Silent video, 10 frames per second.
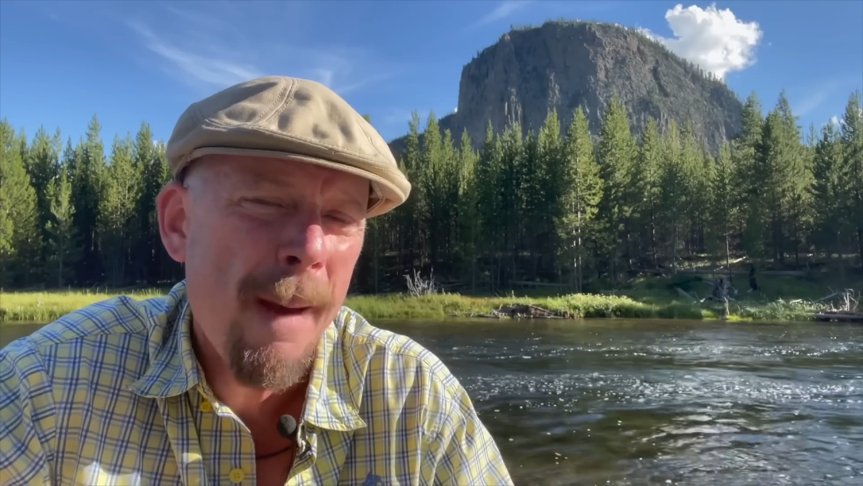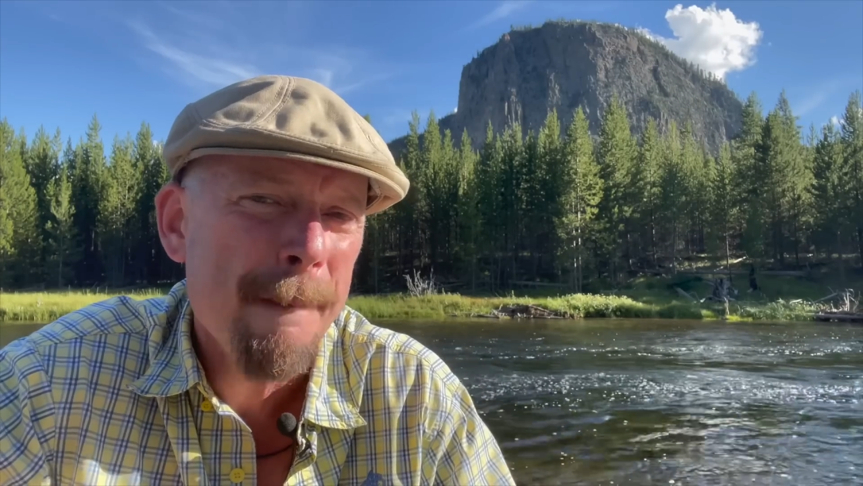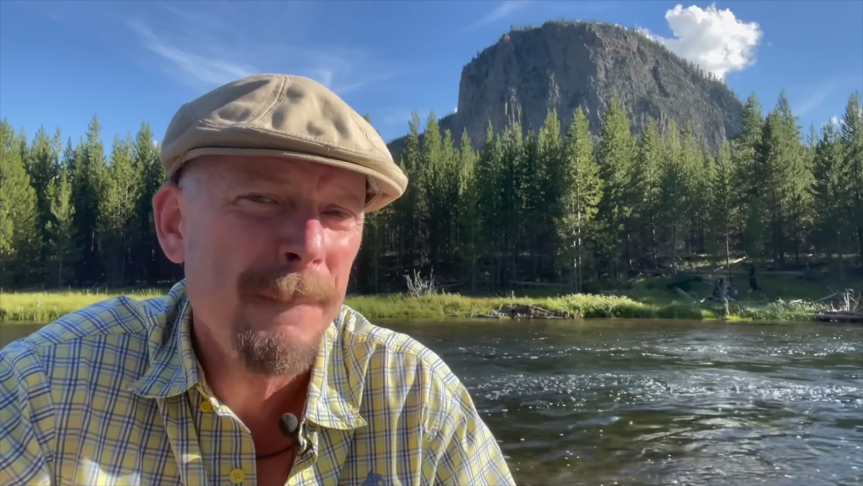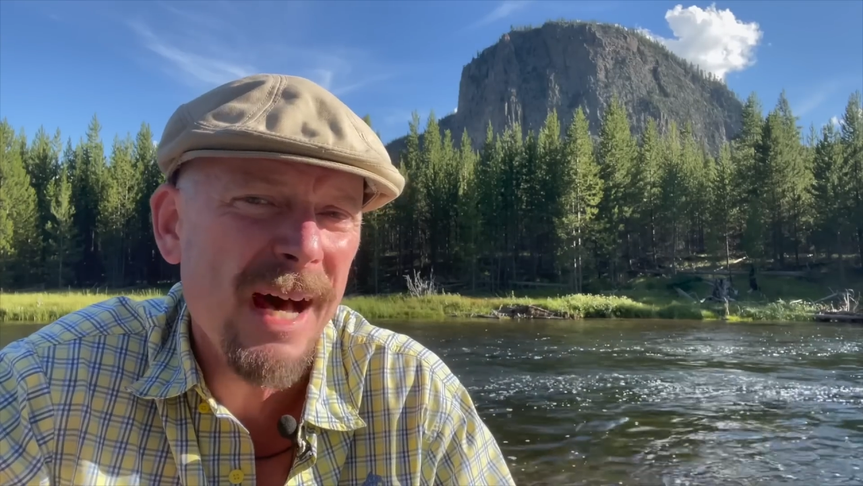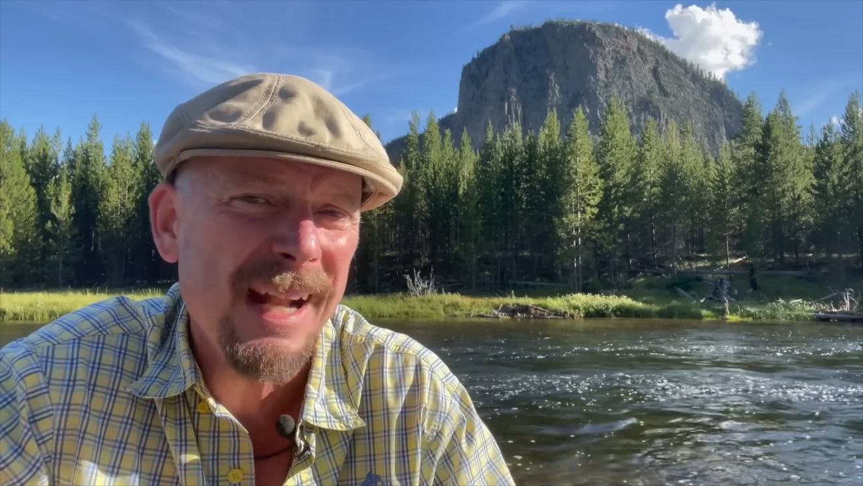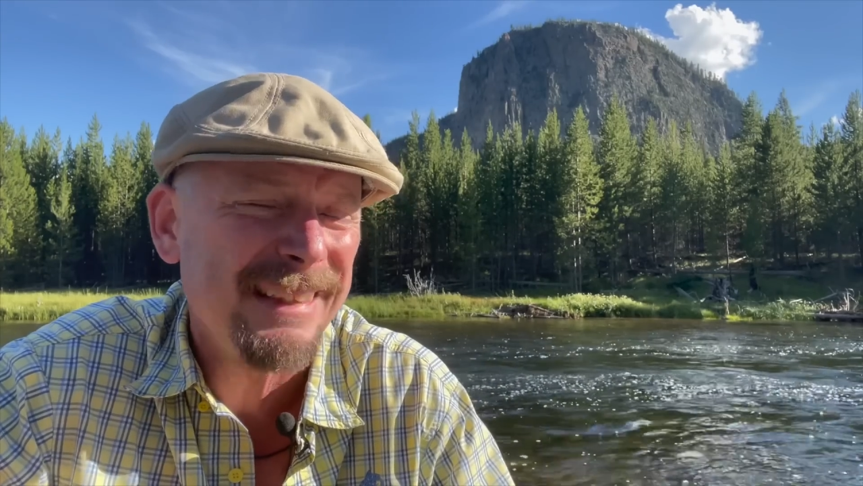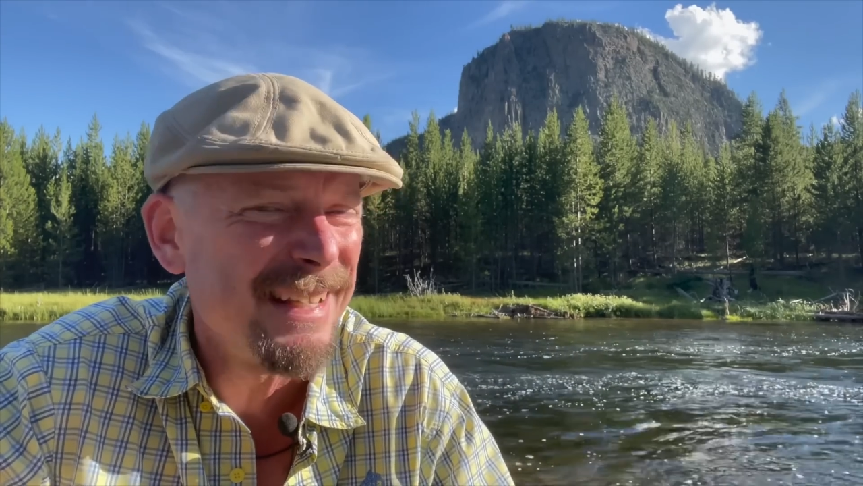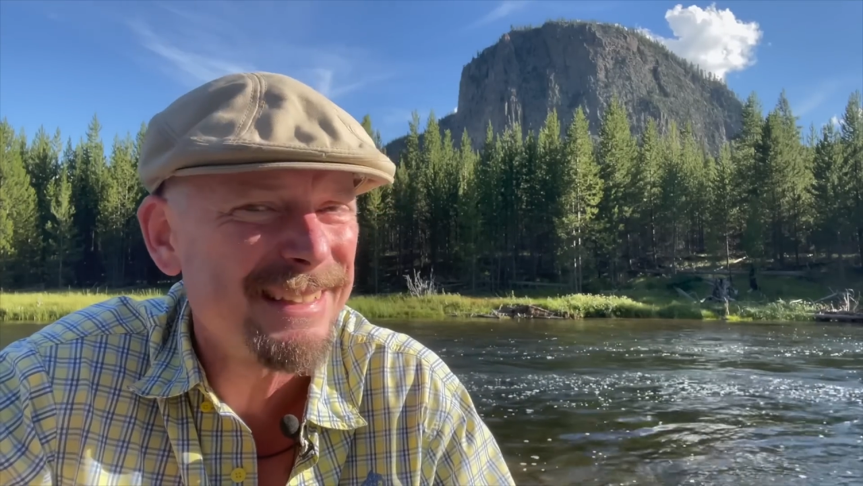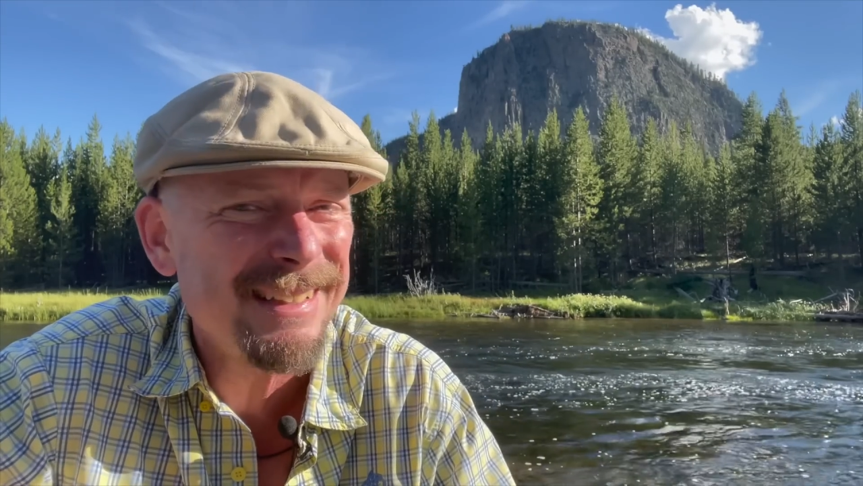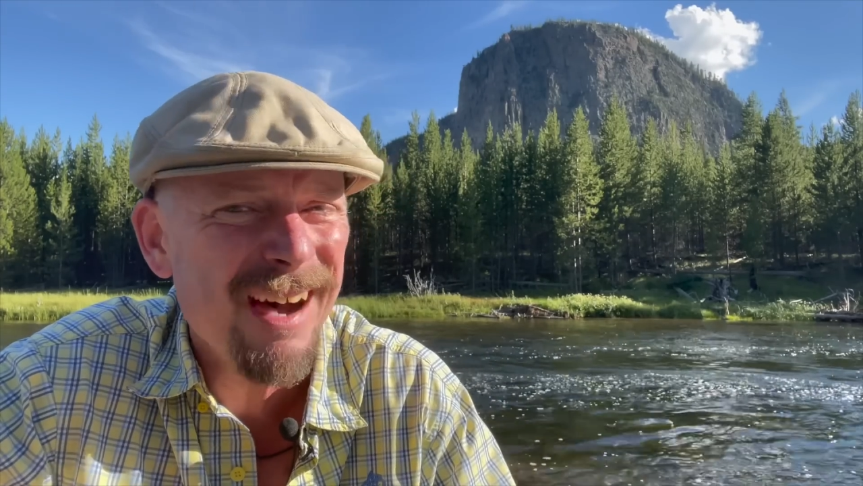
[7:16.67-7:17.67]
but at
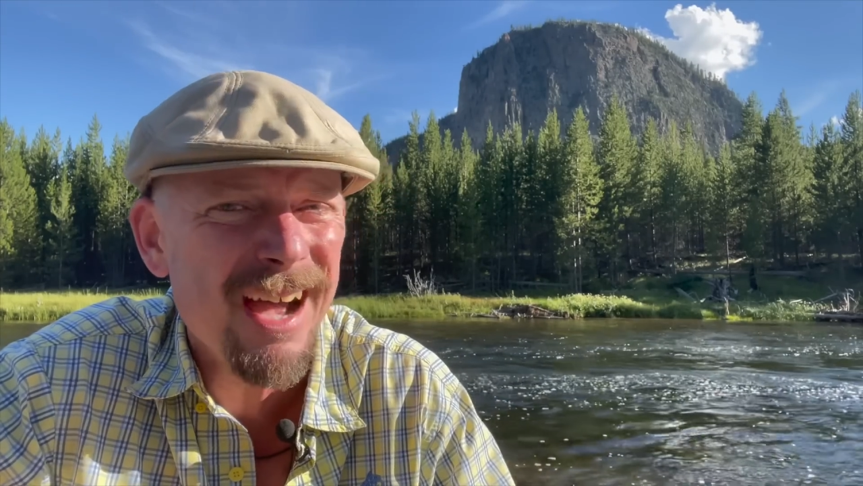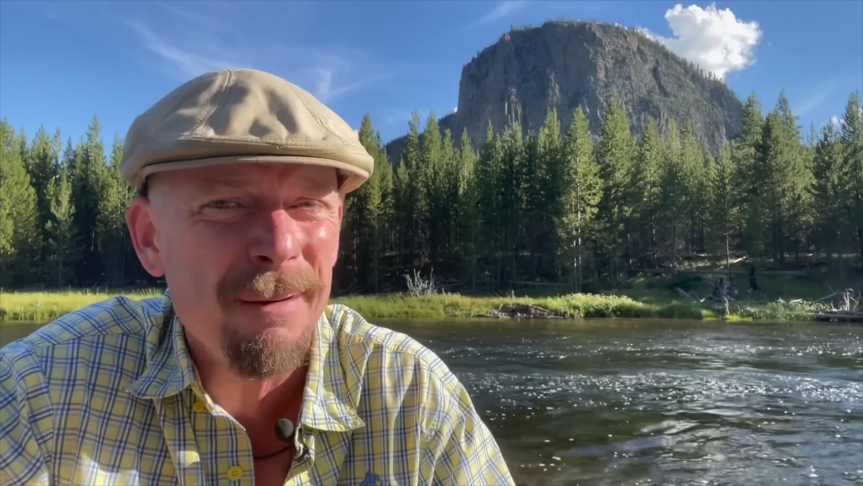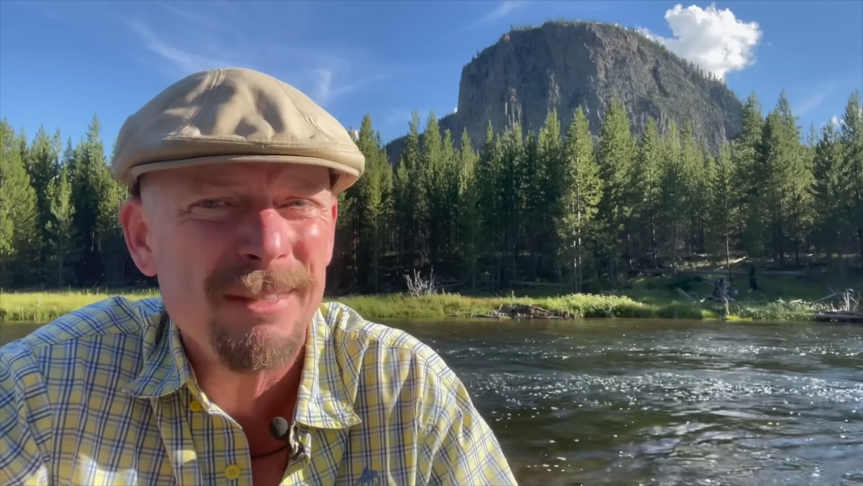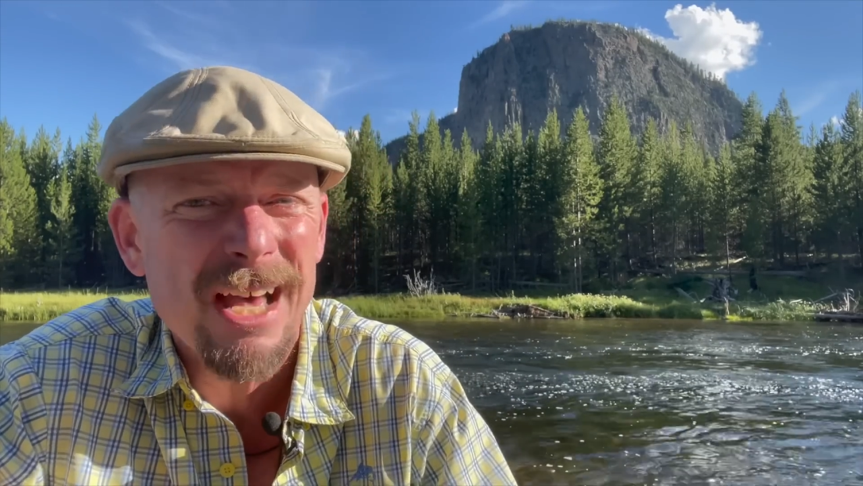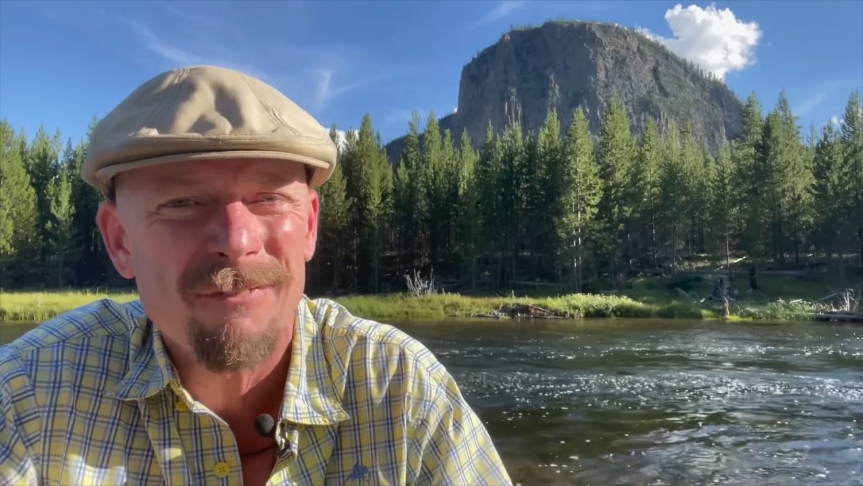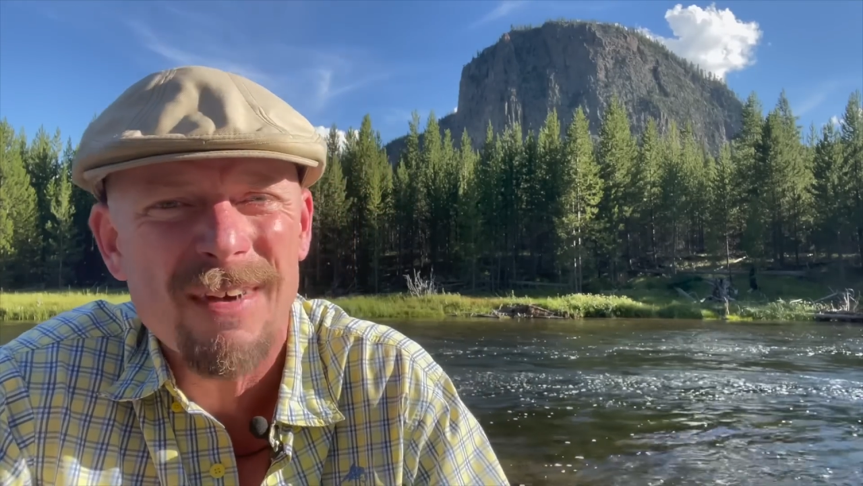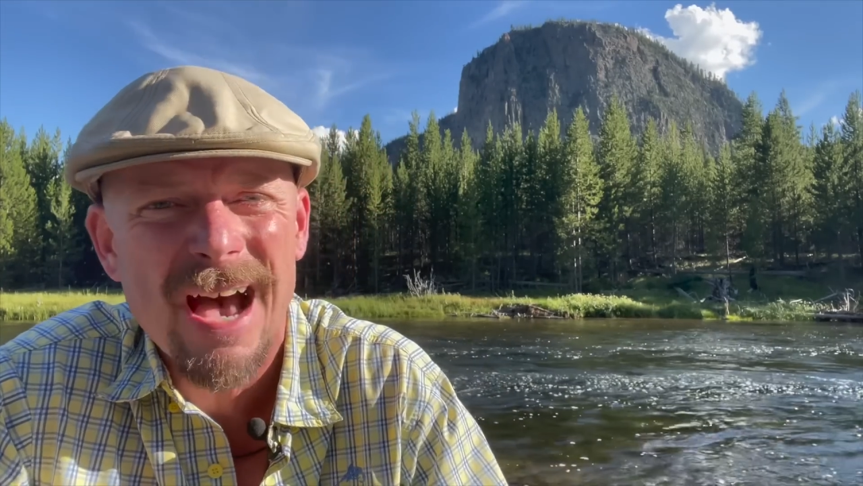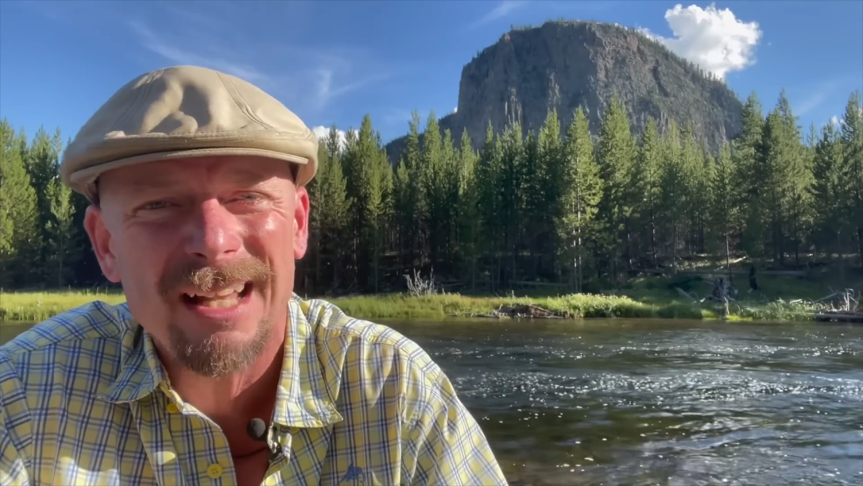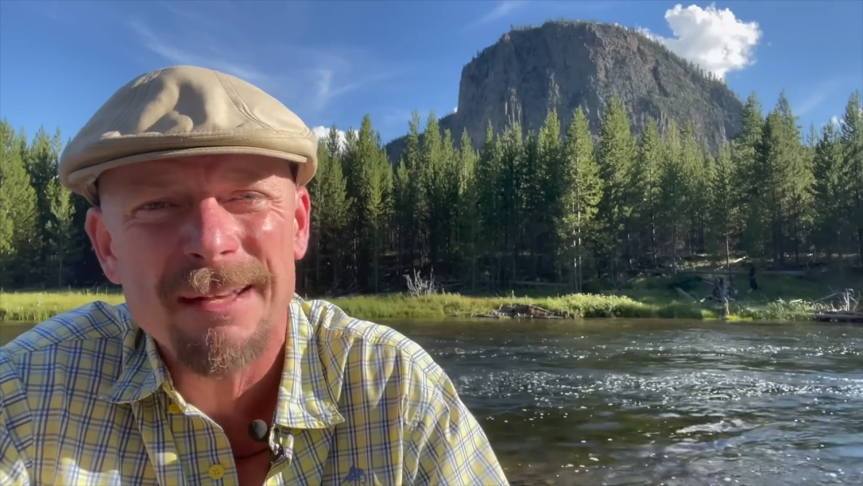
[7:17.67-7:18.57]
this time, Death Valley,